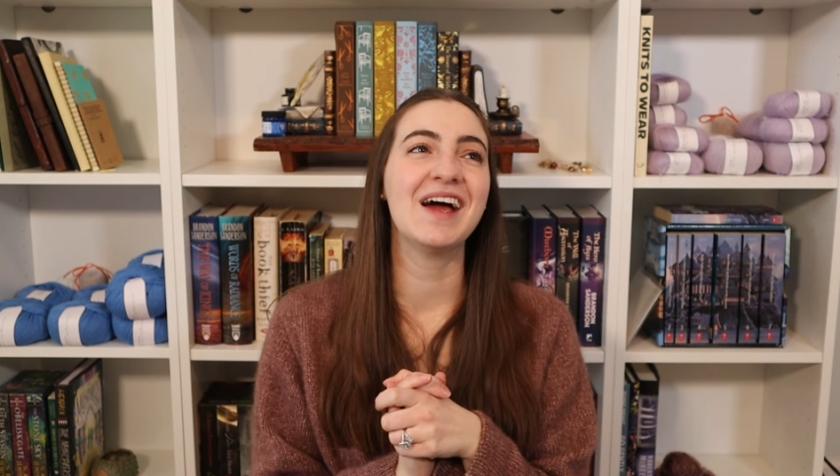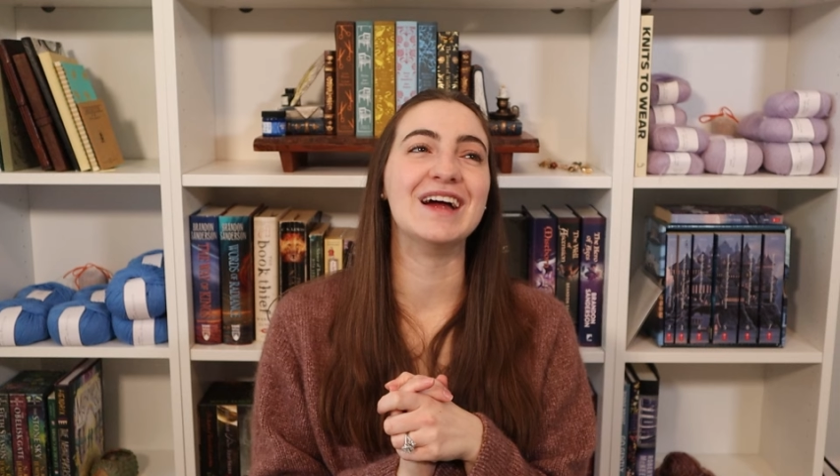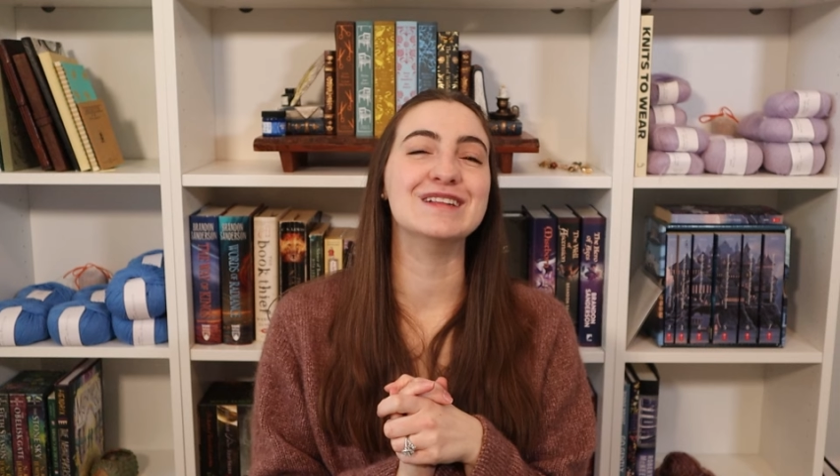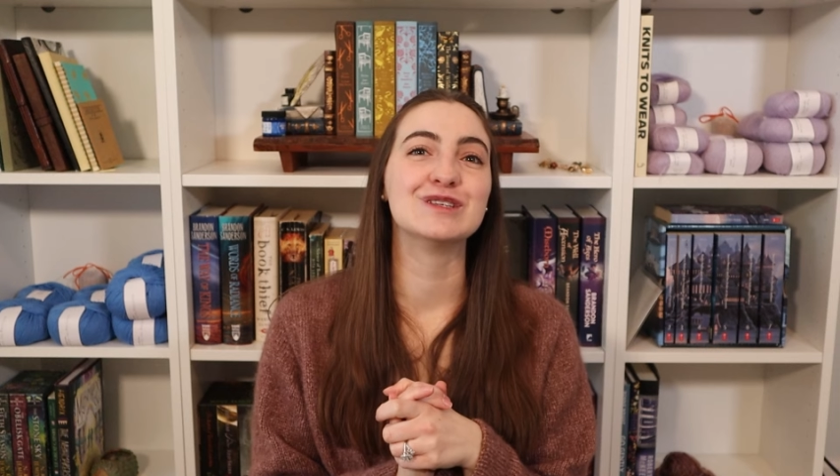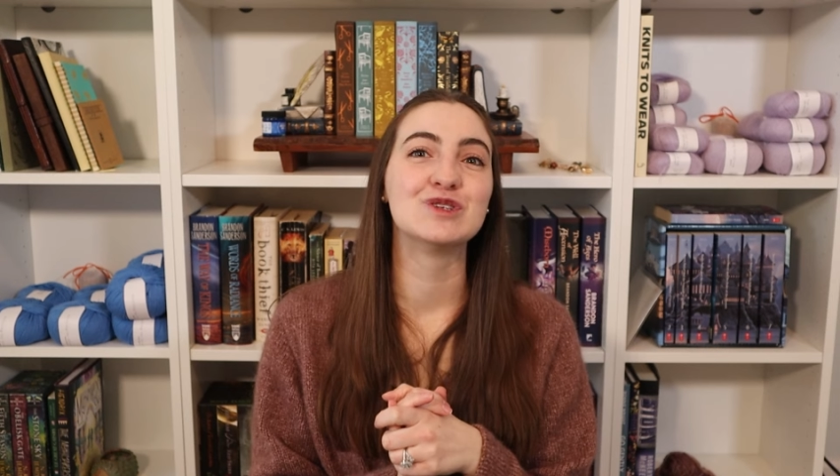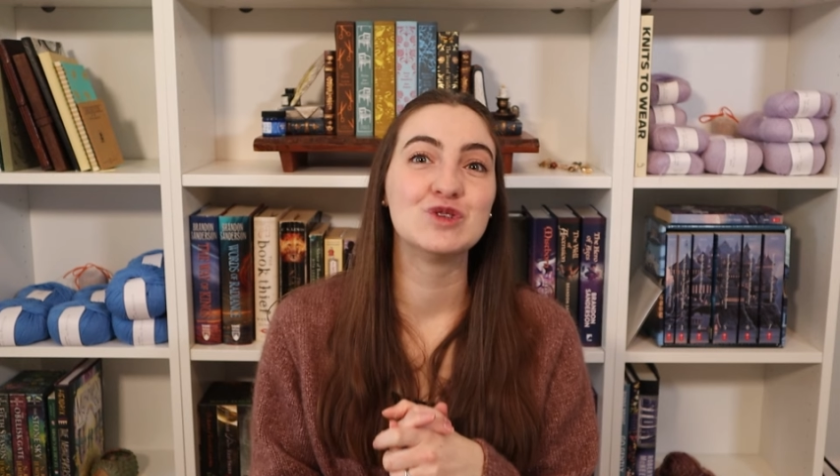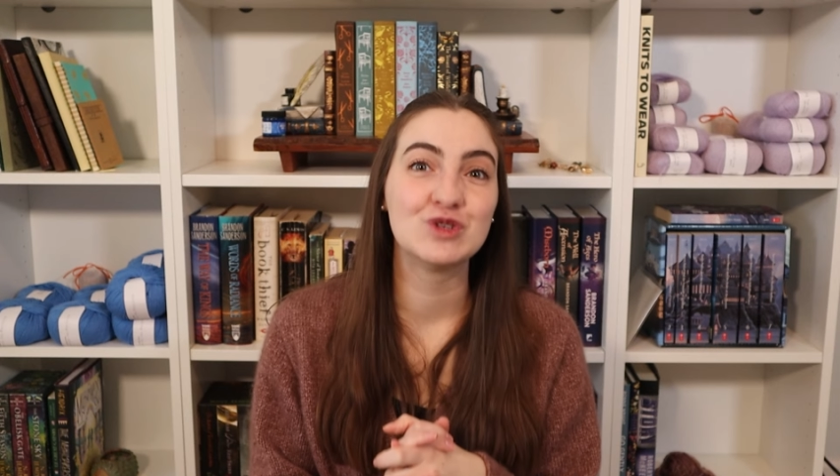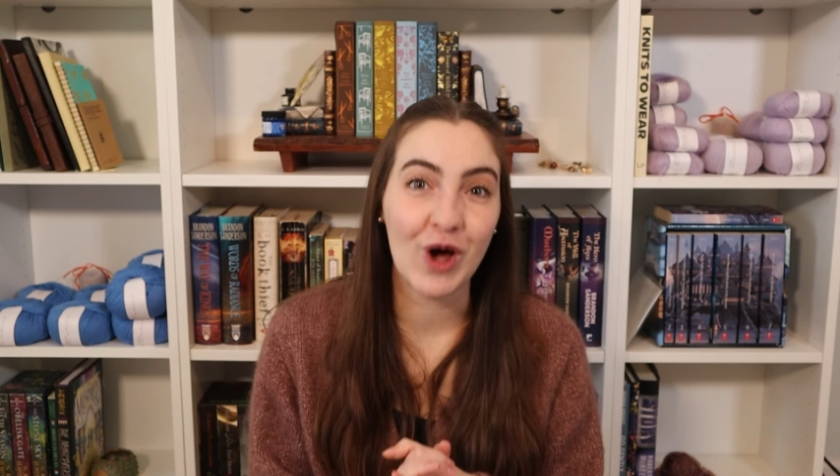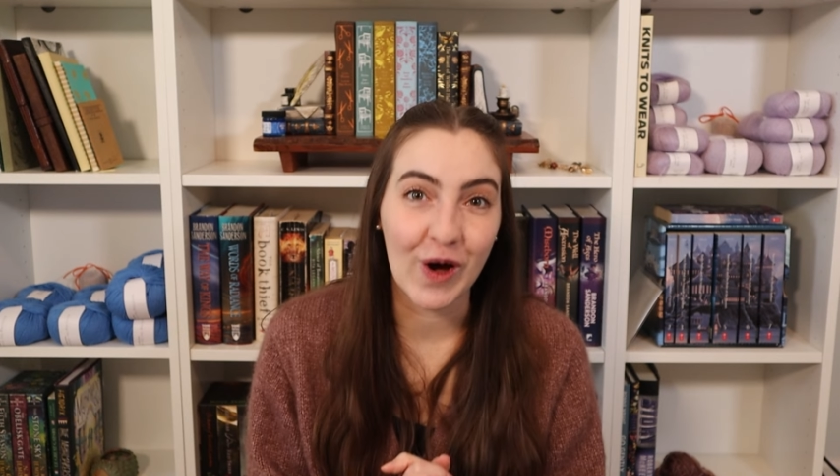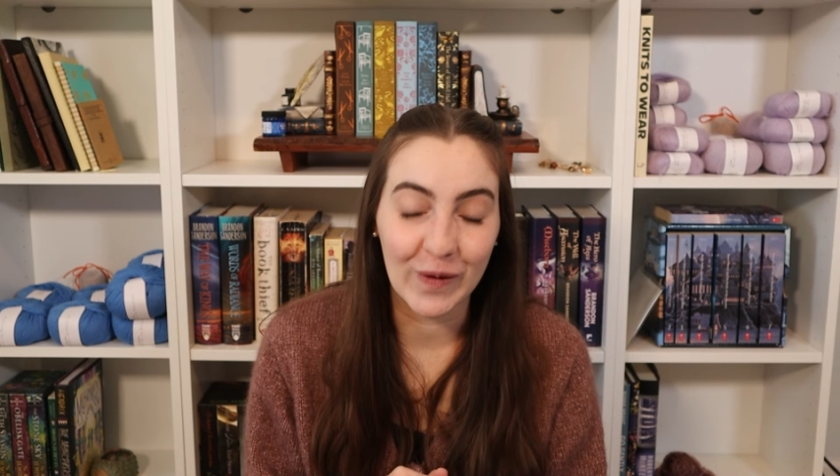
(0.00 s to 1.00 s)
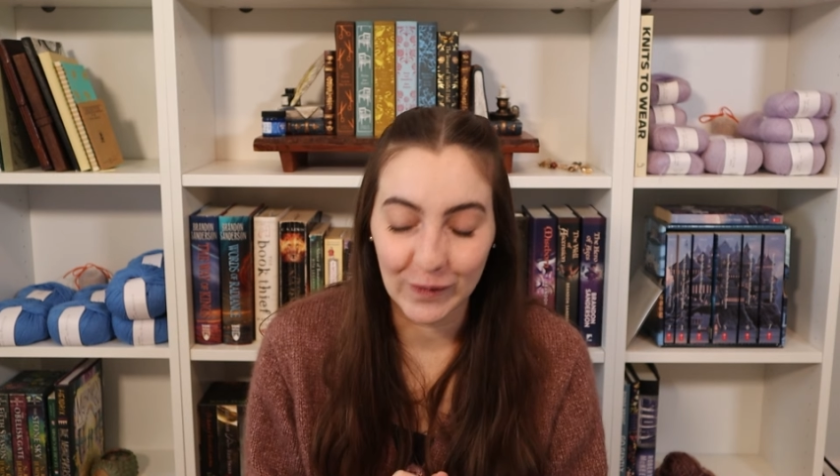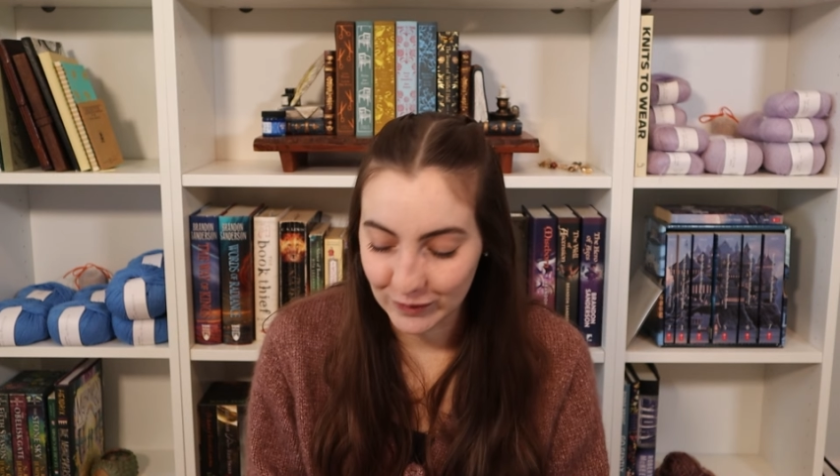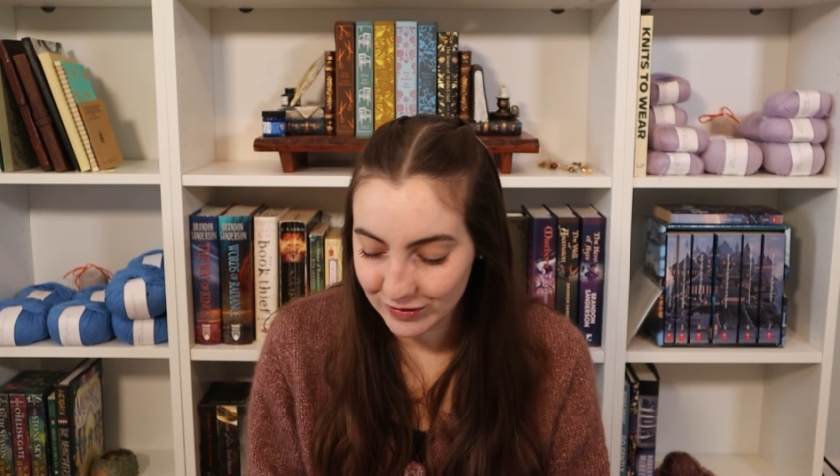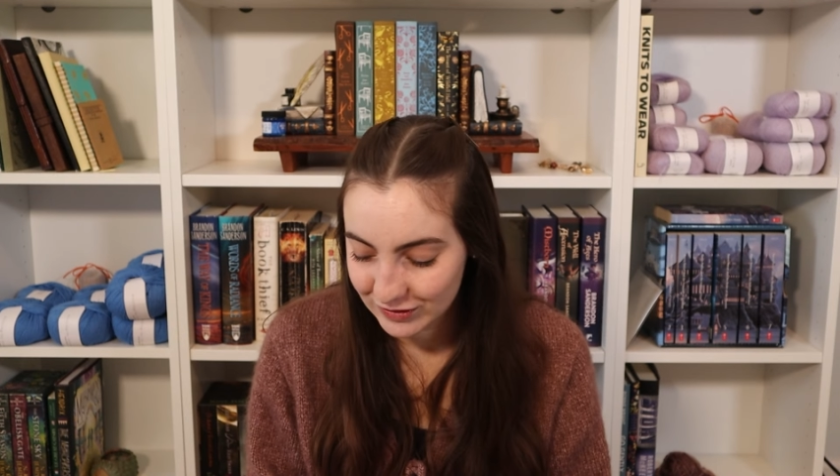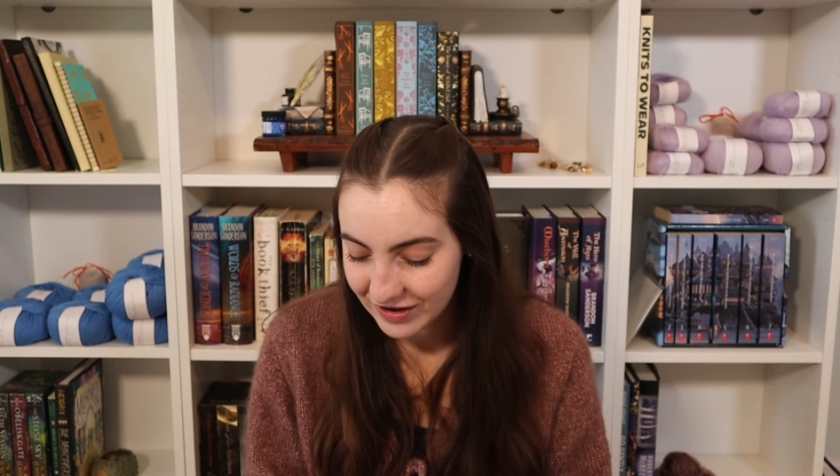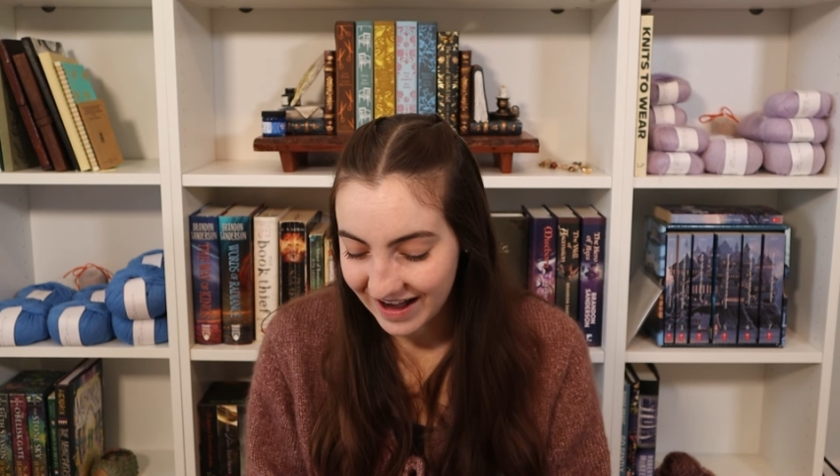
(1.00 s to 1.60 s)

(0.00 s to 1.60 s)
And so